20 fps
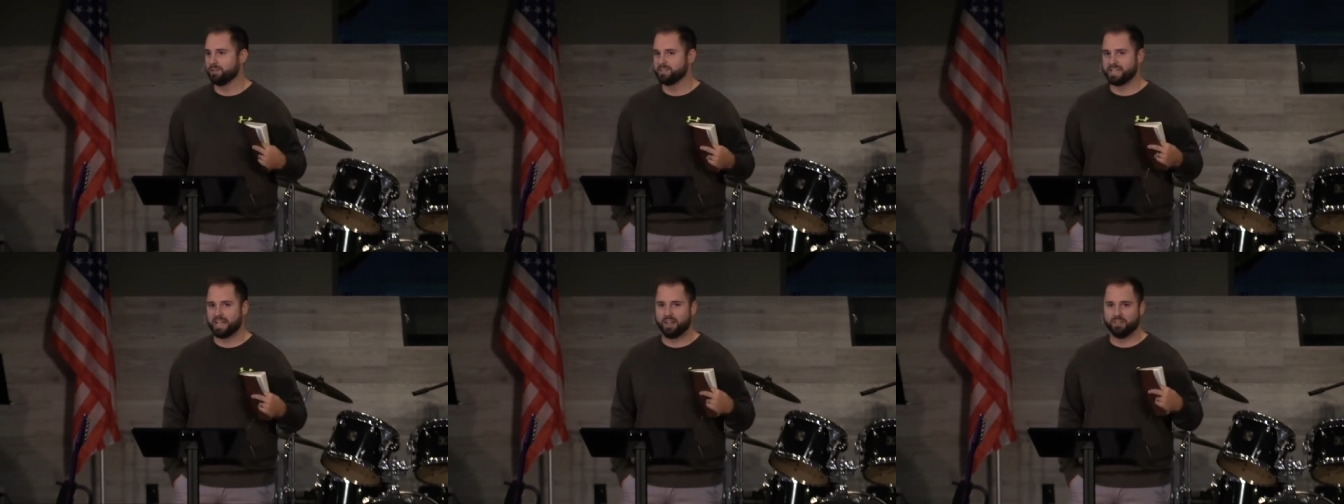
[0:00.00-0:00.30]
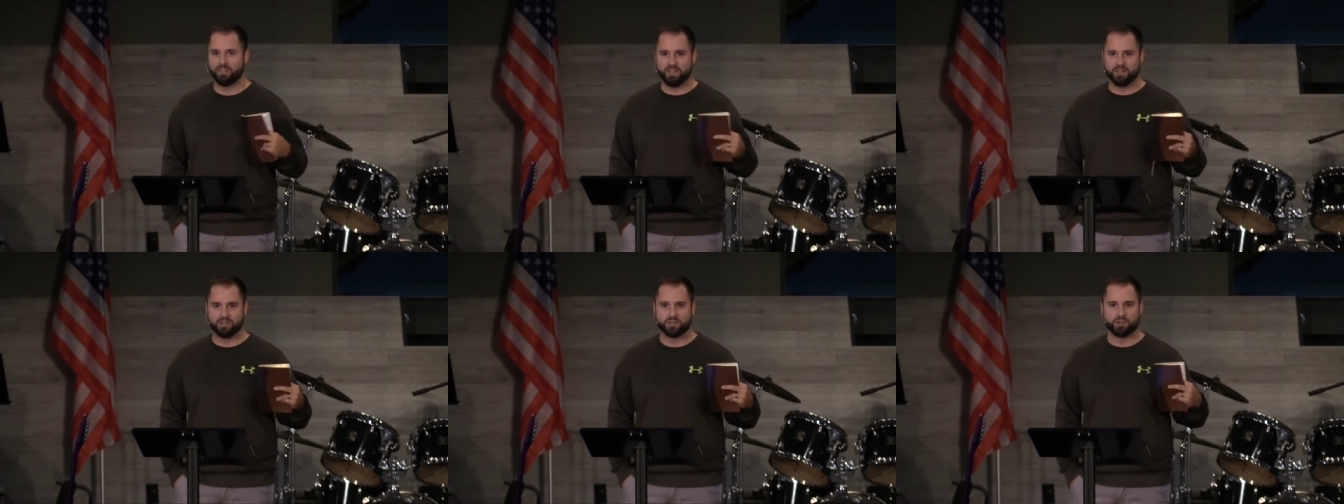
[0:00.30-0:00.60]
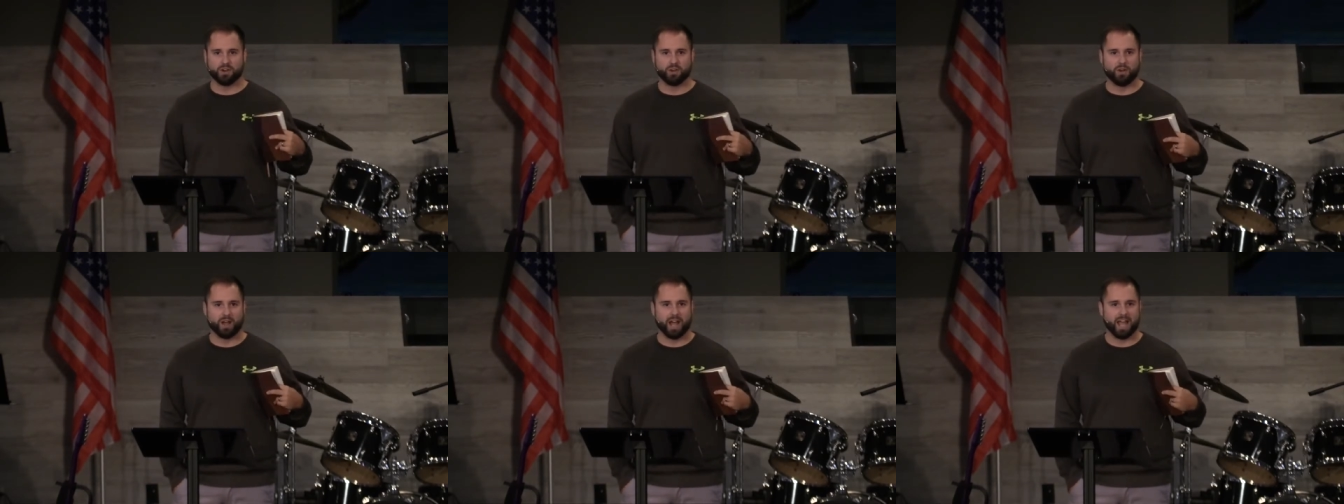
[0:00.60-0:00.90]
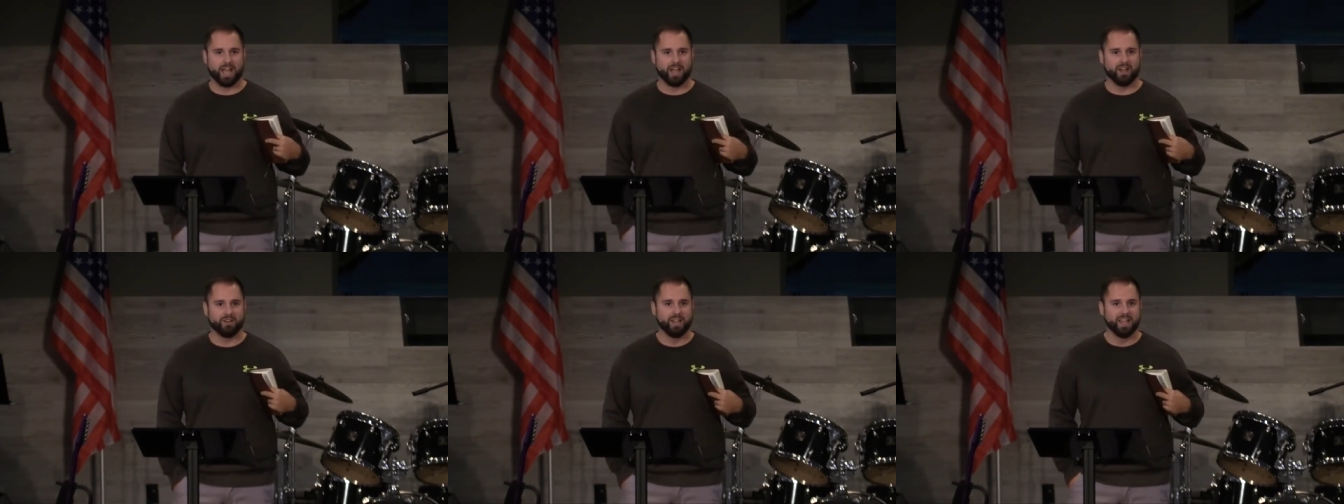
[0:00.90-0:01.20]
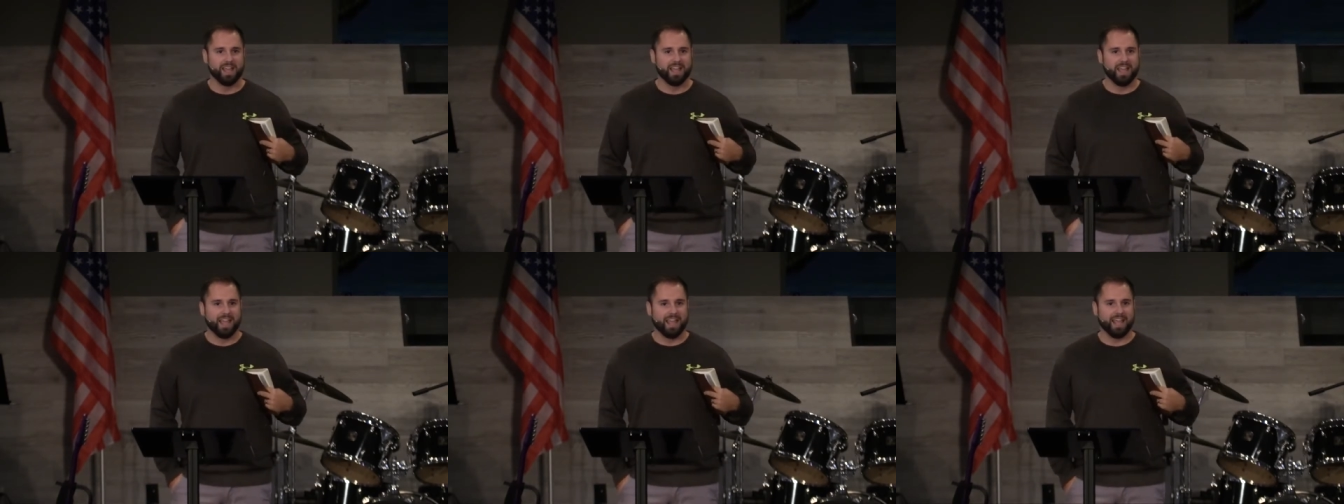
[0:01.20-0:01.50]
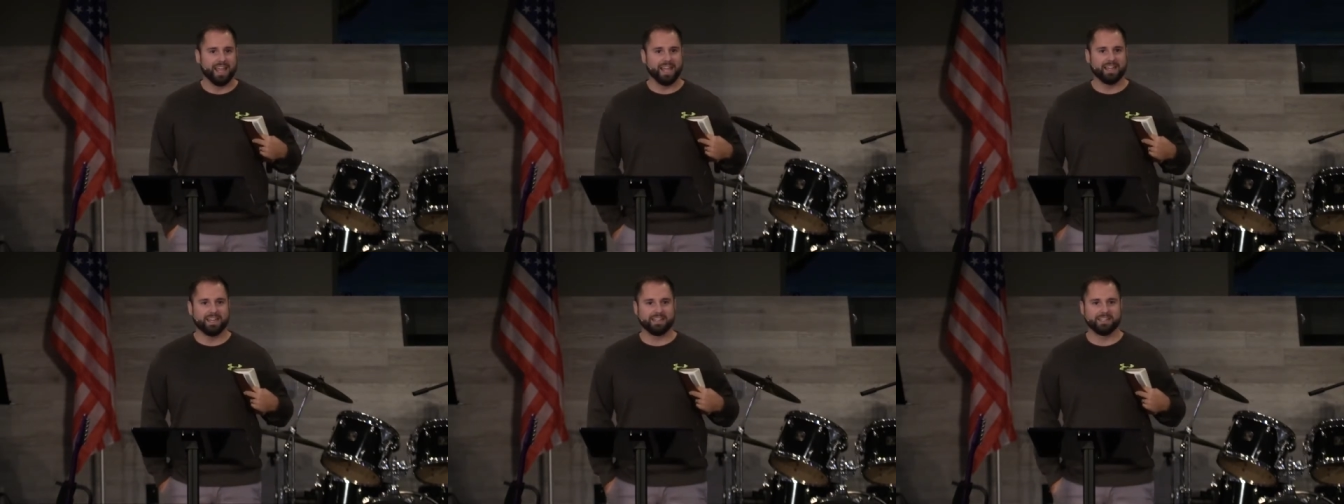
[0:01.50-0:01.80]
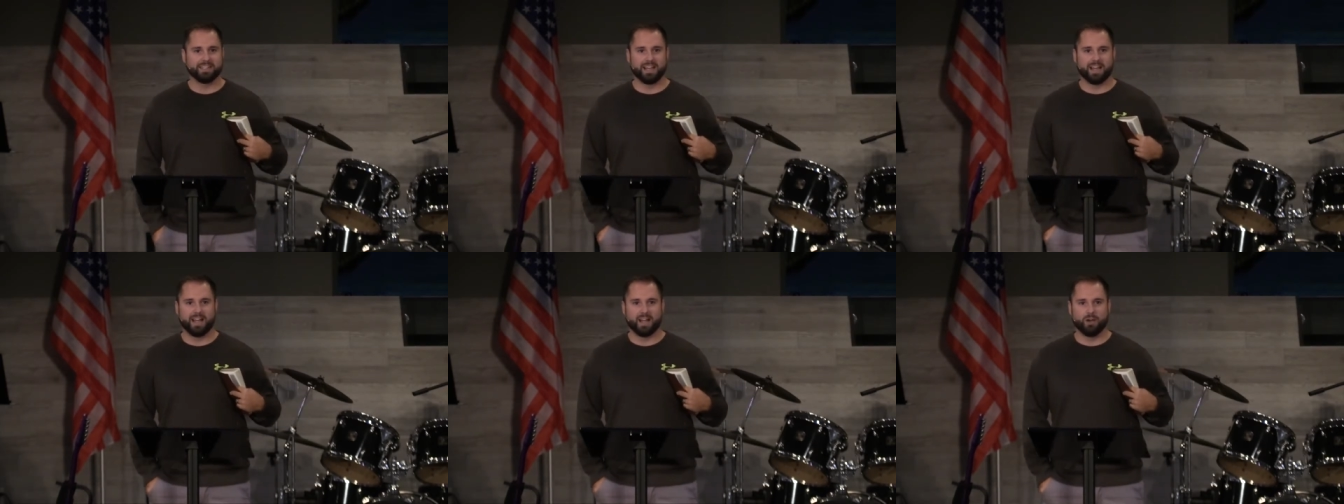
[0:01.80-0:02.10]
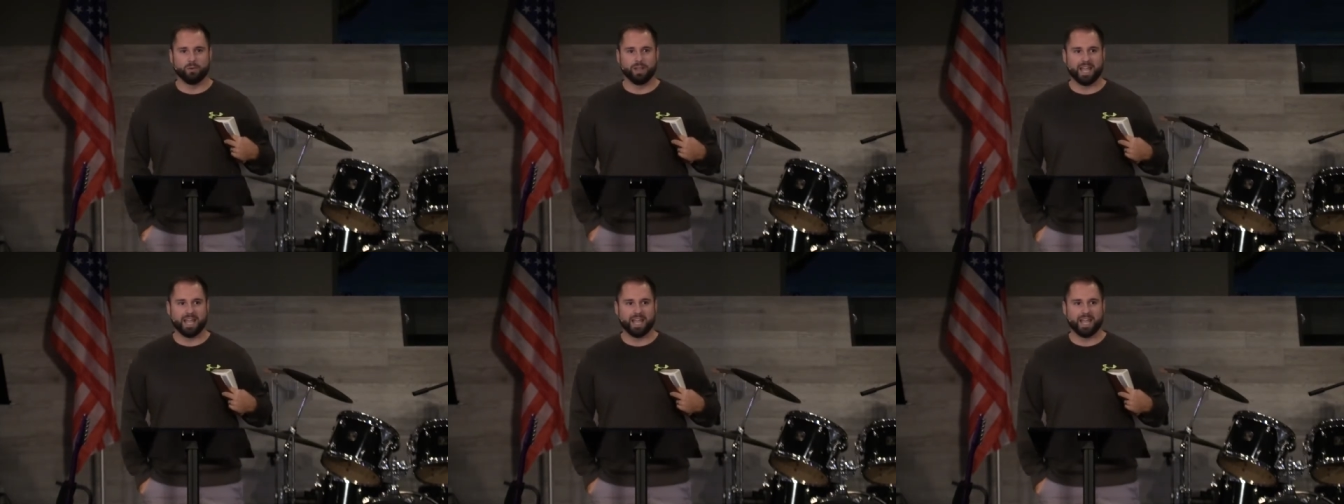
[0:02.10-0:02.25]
southeastern Ohio, and uh,